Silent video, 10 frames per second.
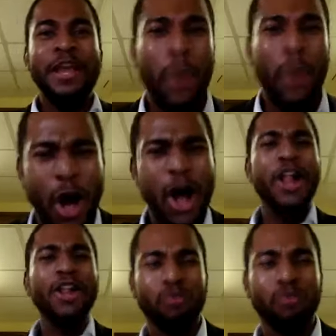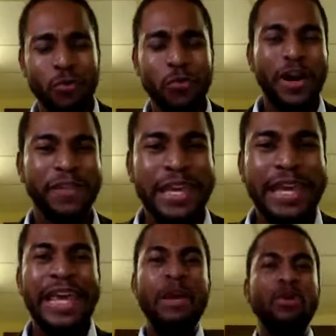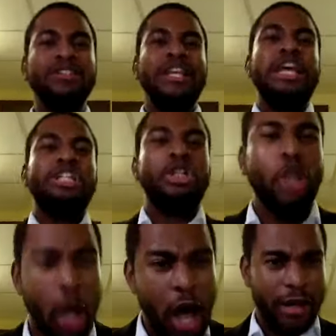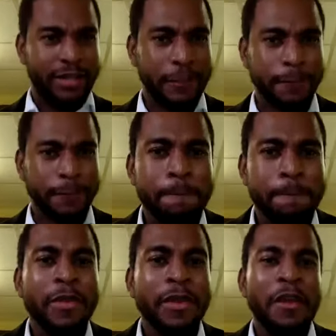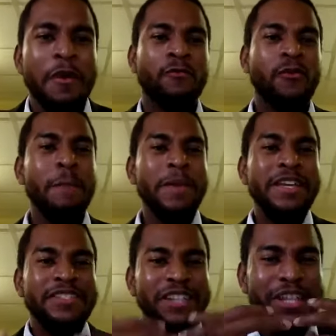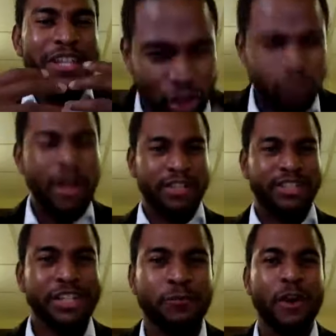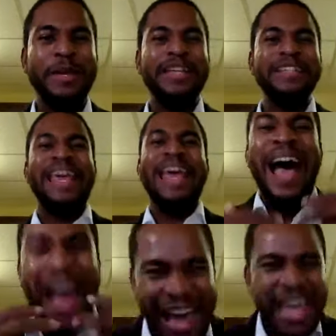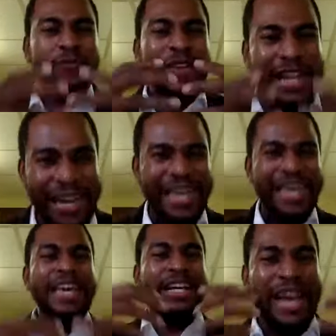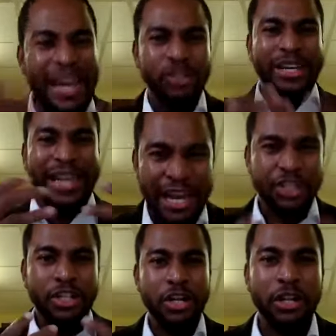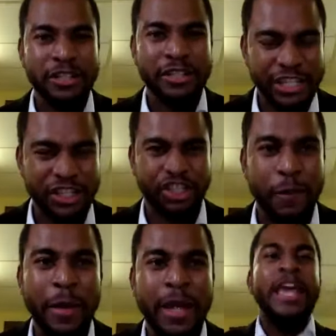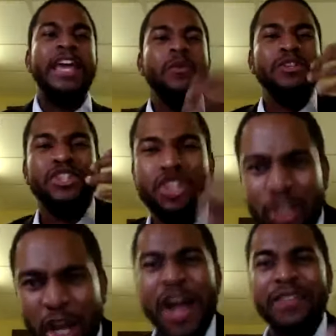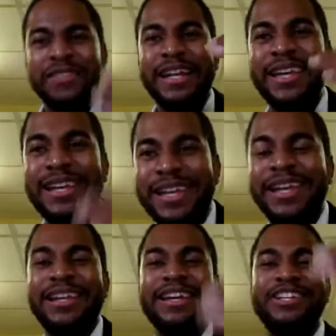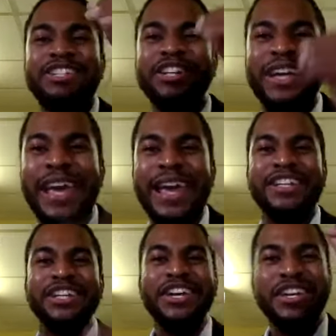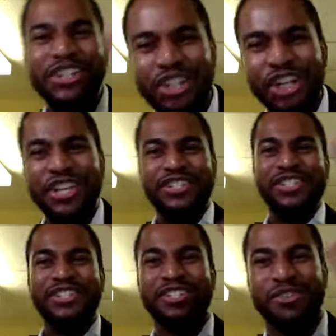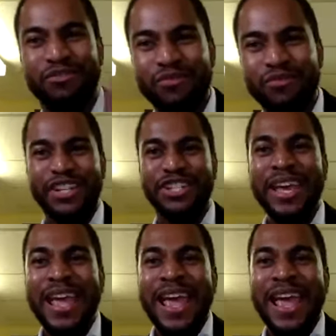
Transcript: Paul grew up thinking he was taught from his instructors, from his Ivy League educational system. He was taught that he needed to hate Jesus Christ.